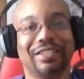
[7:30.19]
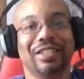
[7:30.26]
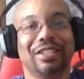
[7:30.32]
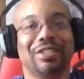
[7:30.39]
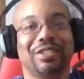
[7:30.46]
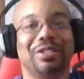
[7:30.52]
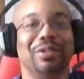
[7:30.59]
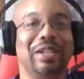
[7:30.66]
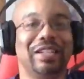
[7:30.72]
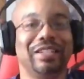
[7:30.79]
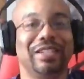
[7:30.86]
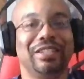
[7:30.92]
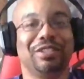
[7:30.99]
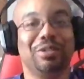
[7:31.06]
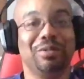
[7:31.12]
thing you
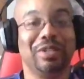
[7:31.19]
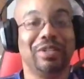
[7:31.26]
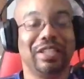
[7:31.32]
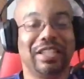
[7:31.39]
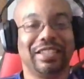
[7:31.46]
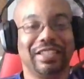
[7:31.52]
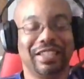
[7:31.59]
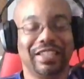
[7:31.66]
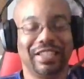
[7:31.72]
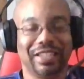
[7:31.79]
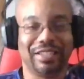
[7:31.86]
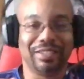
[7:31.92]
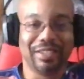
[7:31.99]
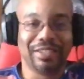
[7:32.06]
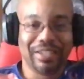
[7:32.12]
threw in at the
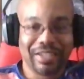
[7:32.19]
end.